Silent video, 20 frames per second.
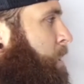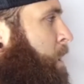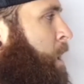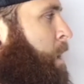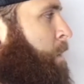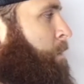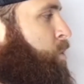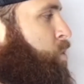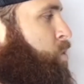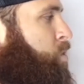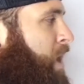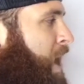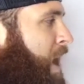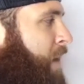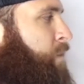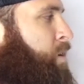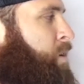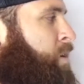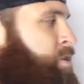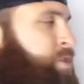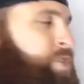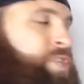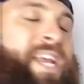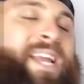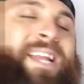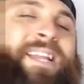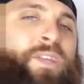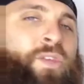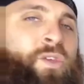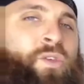Um, you have to
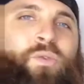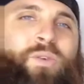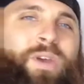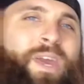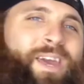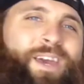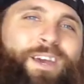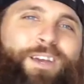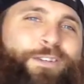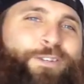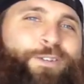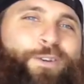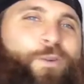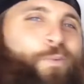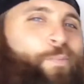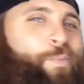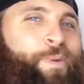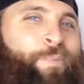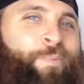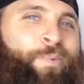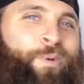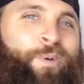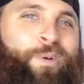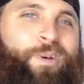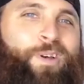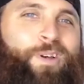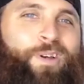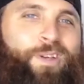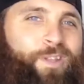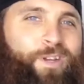understand that you can't control people.
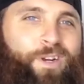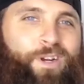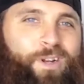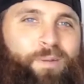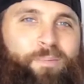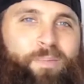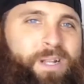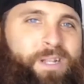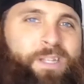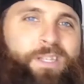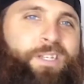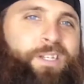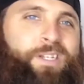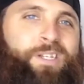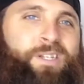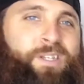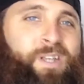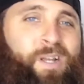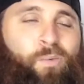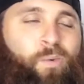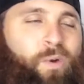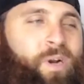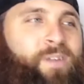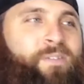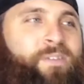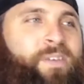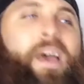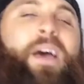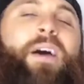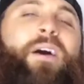They're going to make decisions on whatever
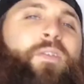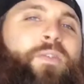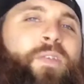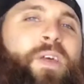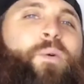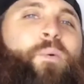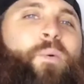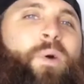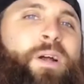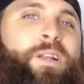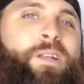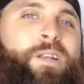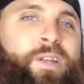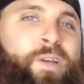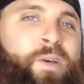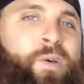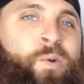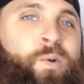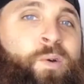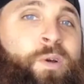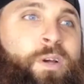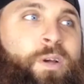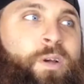the hell they want to do.